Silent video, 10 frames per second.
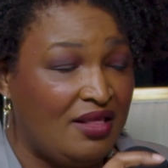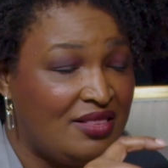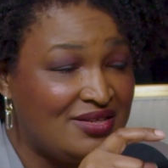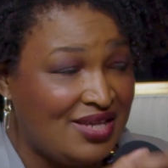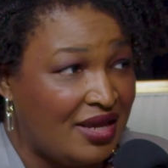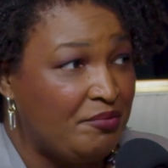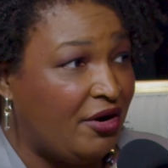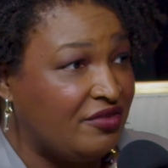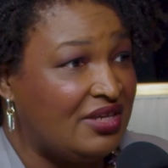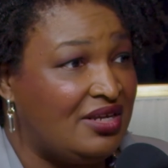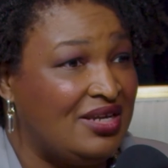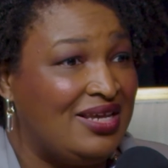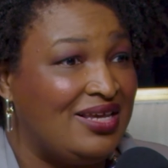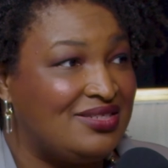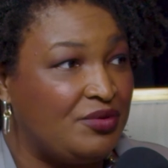The second part then
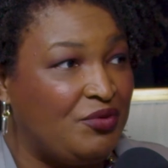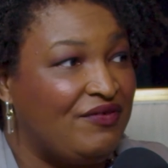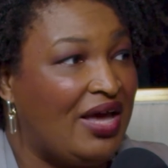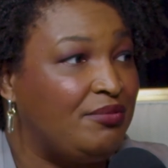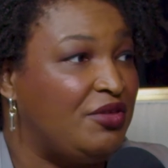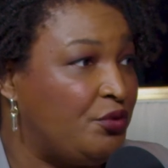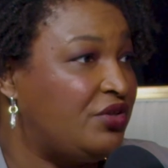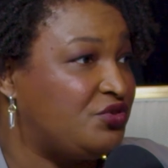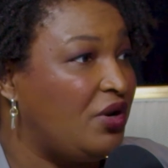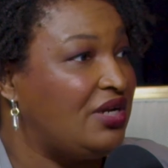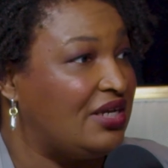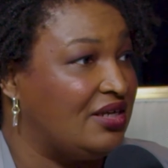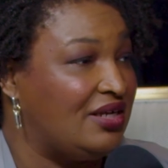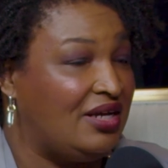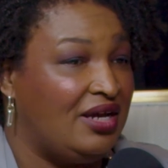is that we've got to be the ones running.
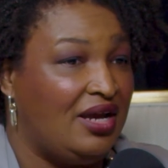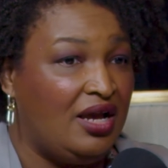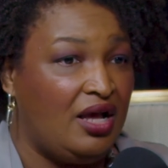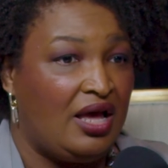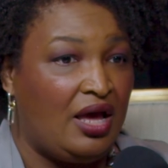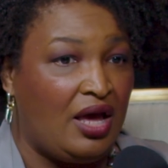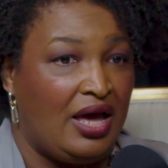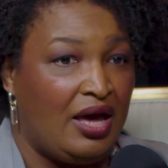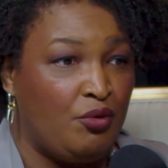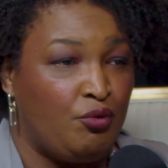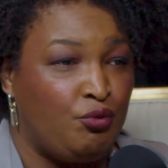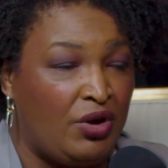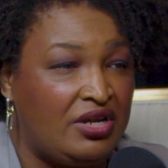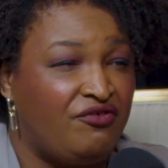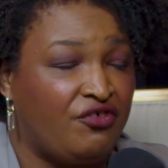
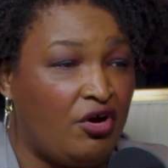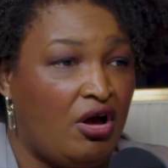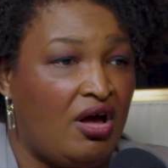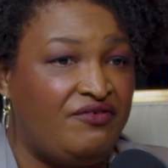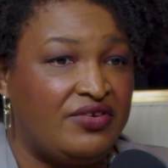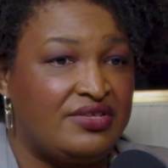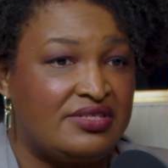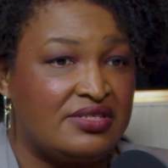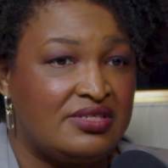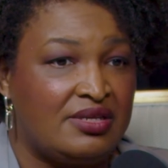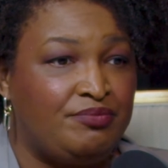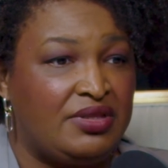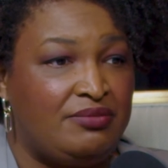Running for office simply